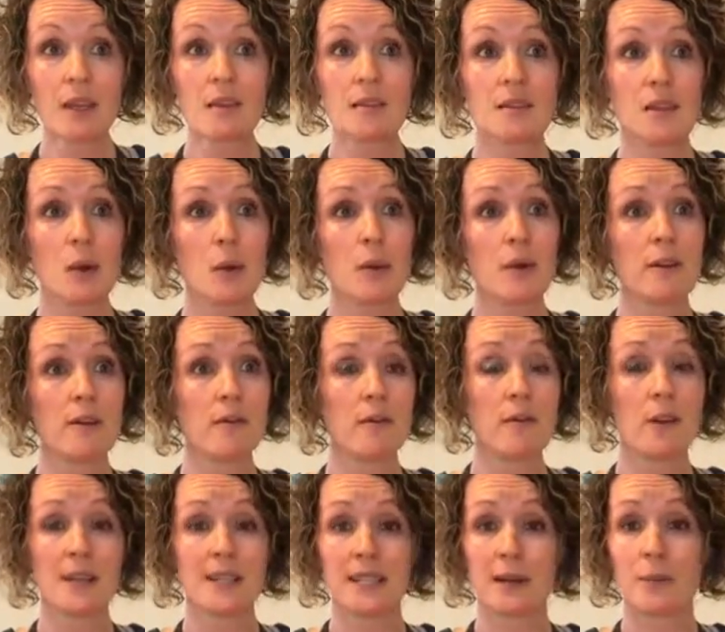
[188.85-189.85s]
So
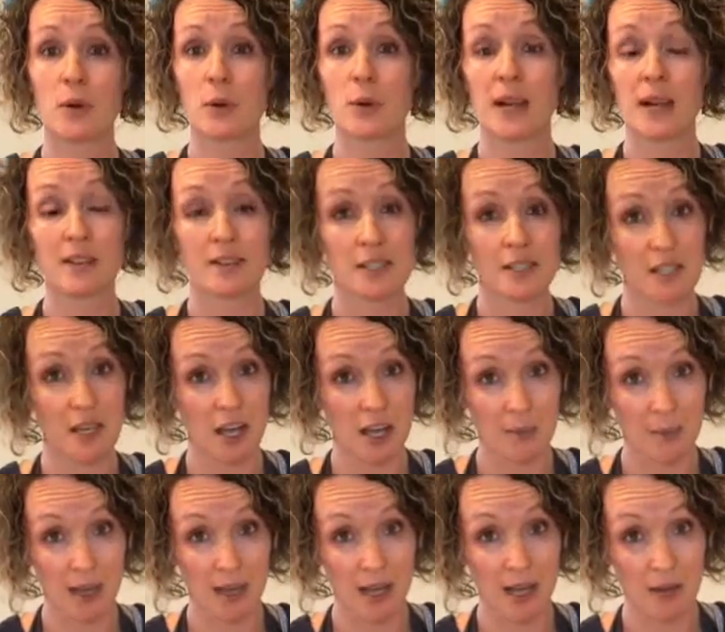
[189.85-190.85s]
for example, when I
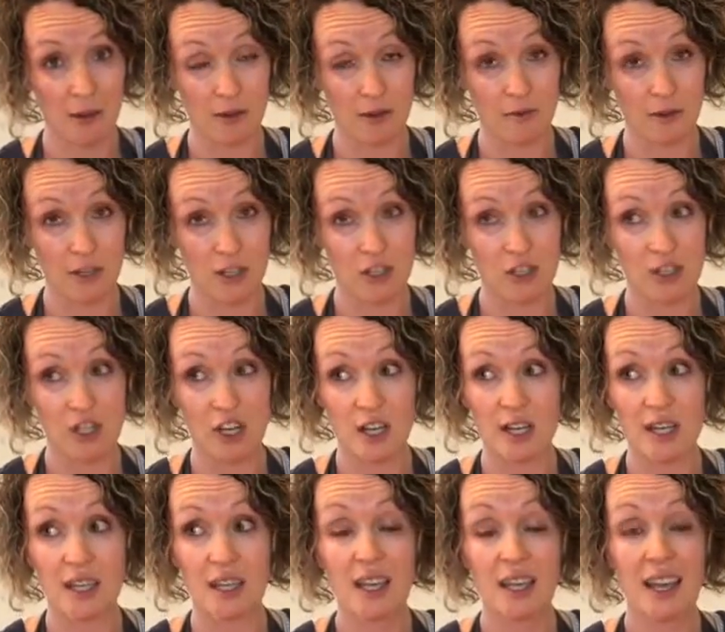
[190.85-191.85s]
started my health and fitness
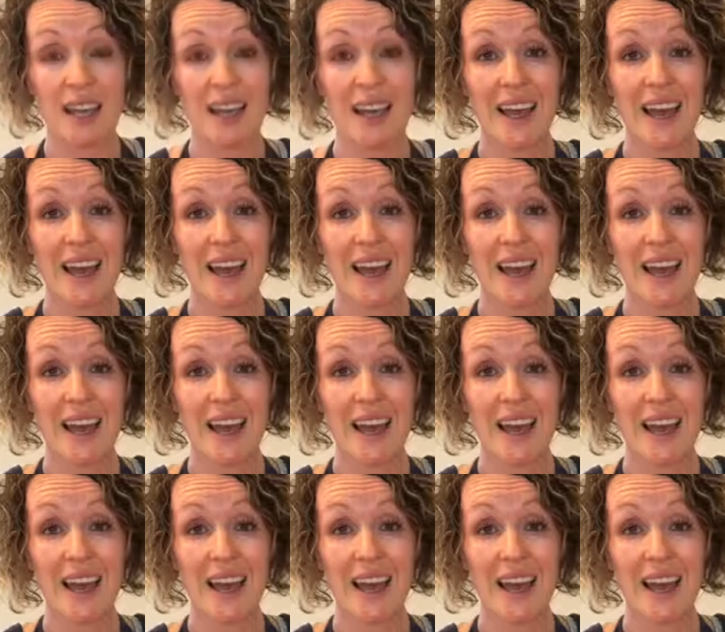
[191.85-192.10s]
journey,